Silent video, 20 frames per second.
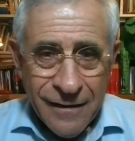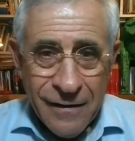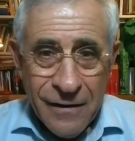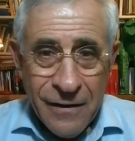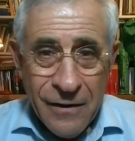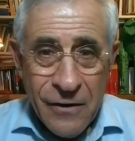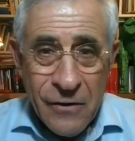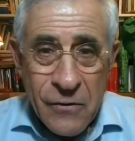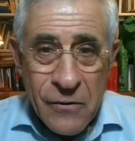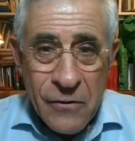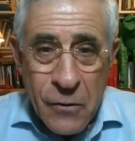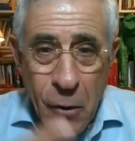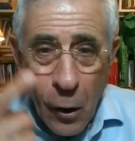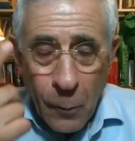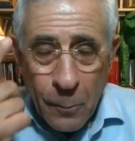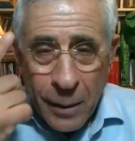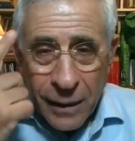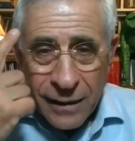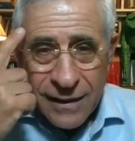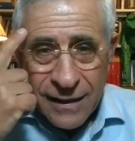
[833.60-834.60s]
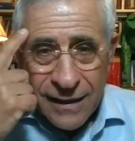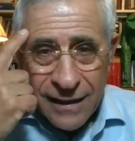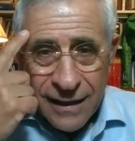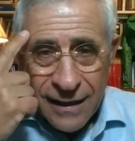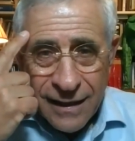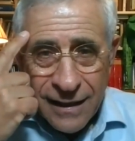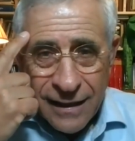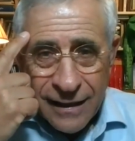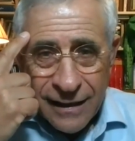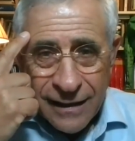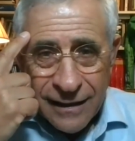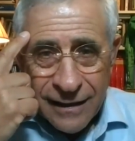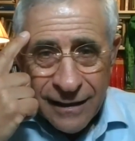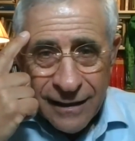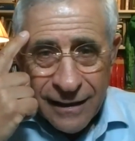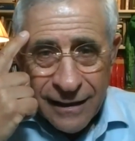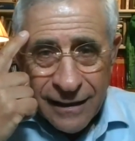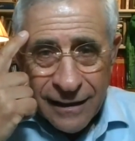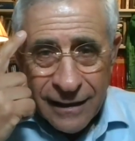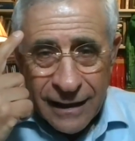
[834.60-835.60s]
Nobody
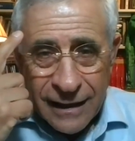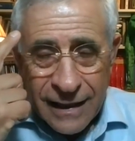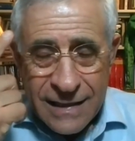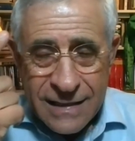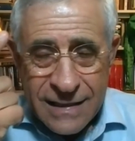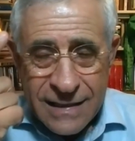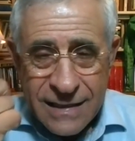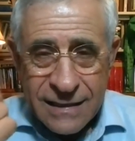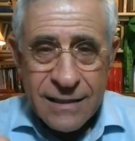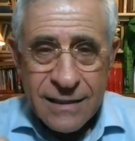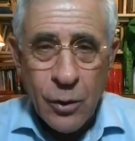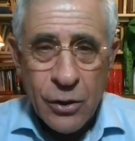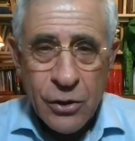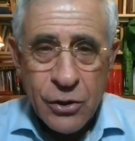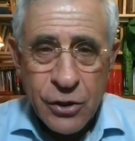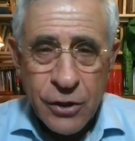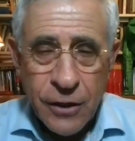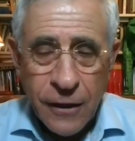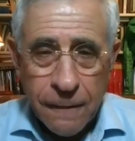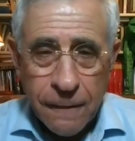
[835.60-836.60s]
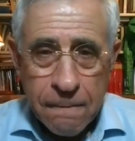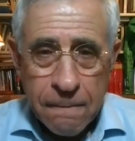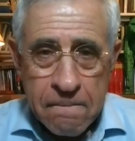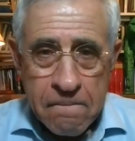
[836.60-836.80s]
asked this question.